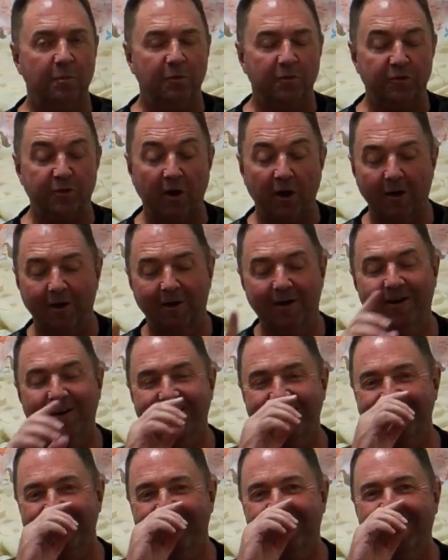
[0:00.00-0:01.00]
So,
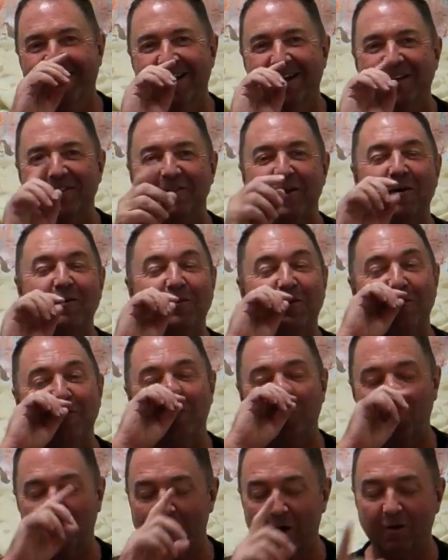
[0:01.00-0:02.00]
some of you
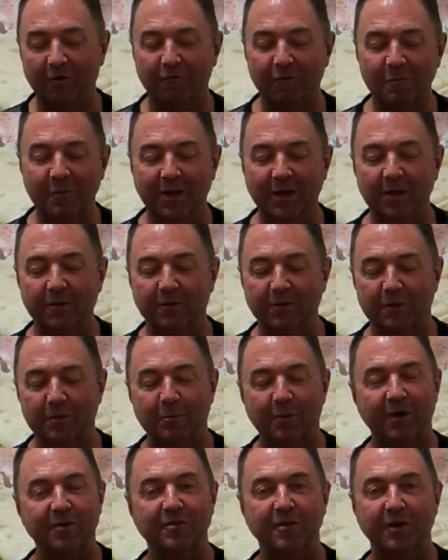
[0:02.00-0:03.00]
well familiar with the
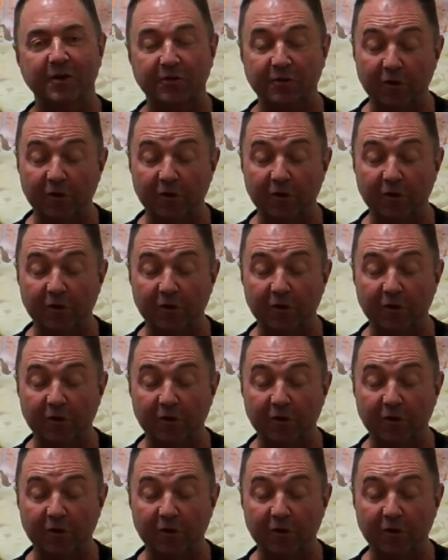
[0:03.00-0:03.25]
present of